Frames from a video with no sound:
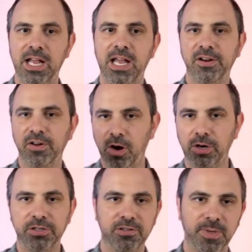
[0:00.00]
and
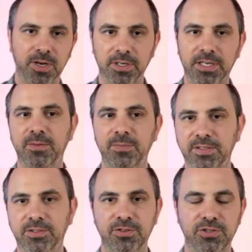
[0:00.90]
argue about what kind of
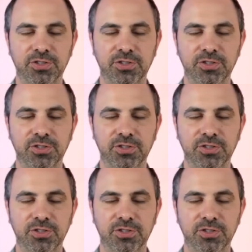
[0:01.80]
mantle you should